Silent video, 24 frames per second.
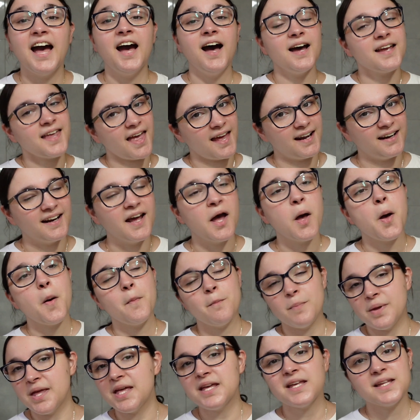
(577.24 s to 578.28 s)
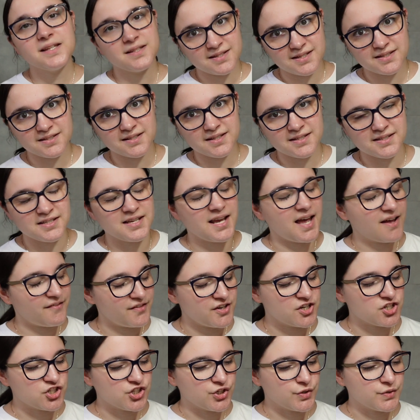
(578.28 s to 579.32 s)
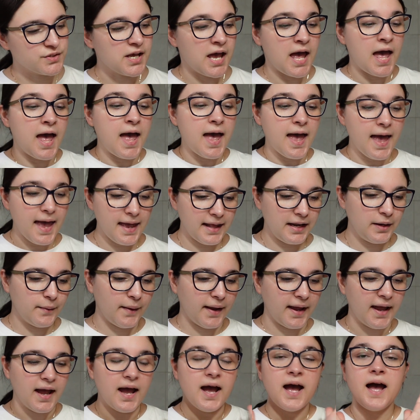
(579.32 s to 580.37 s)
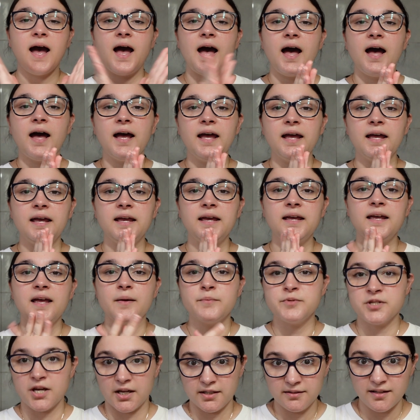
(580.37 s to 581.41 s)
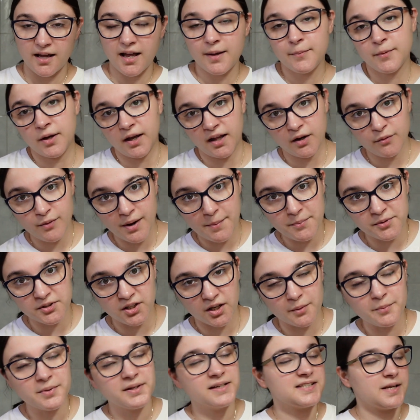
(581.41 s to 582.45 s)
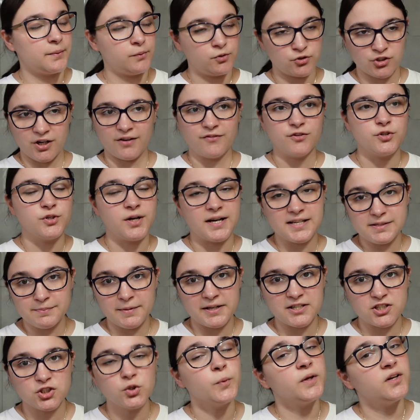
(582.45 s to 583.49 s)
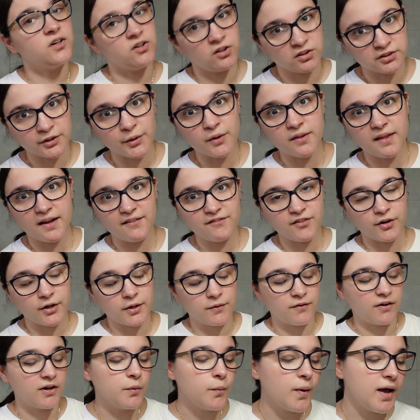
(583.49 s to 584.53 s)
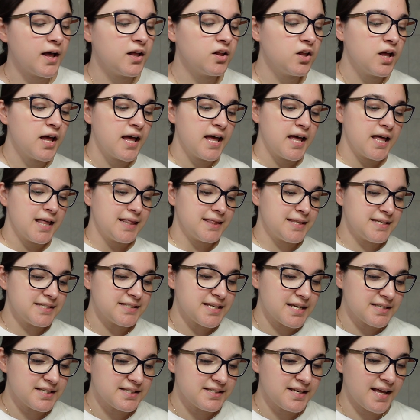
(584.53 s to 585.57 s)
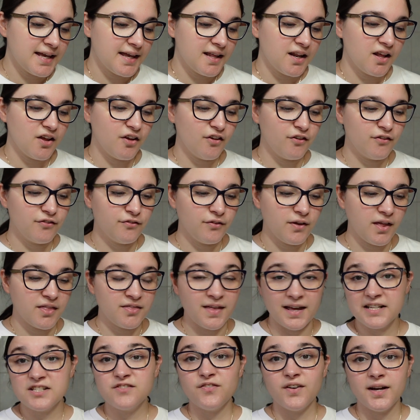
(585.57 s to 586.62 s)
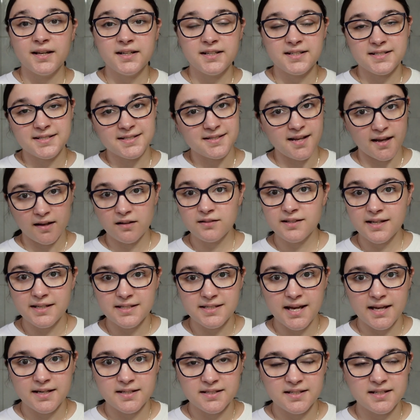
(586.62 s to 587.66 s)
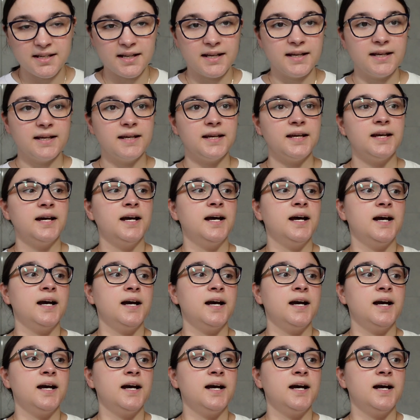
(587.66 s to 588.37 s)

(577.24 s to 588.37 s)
Again, me and consistency have issues. Anyway, I am done. I'm not gonna ramble on because I will drive you guys mental. We all know that very, very well. This test is negative. That is fine. It is cycle day ten today.